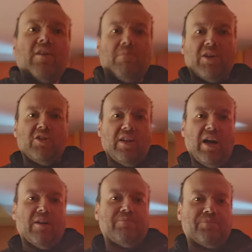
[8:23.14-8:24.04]
Imagine
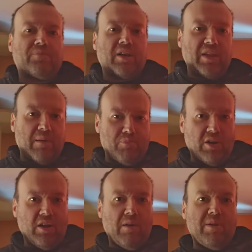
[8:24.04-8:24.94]
that. And that
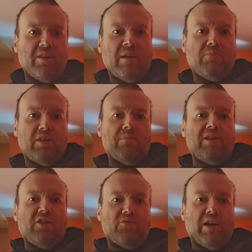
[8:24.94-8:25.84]
uh, I mean them them
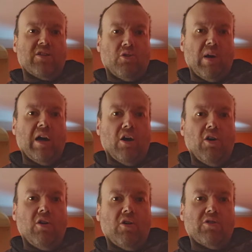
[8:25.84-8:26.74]
Easter eggs are quite
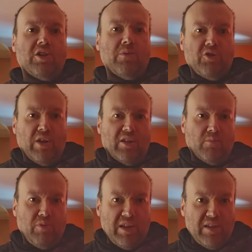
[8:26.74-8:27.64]
hard. You know, you're trying to
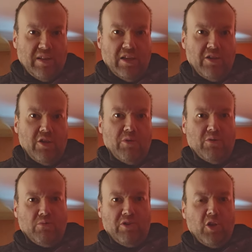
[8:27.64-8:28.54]
bake it. You know,
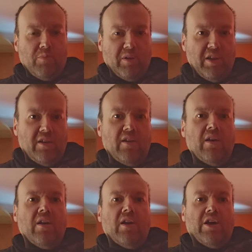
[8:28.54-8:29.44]
when you open it
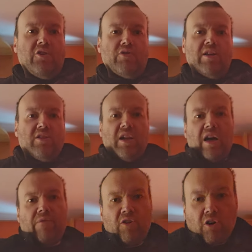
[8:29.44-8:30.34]
and you're trying to
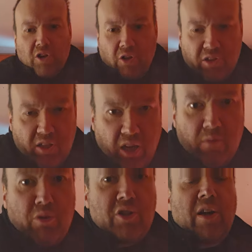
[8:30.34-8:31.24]
like if you knock it on the
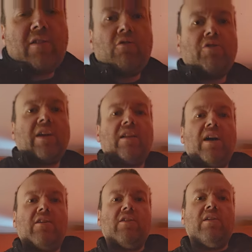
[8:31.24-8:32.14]
table, you're trying to or you get
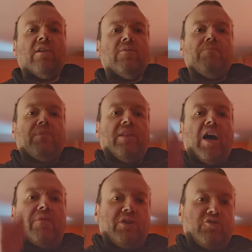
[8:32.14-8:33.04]
like a
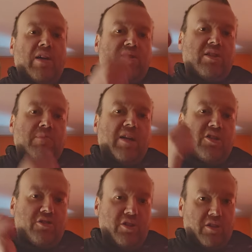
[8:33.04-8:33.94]
knife and you try to
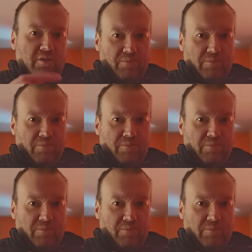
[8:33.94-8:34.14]
smash the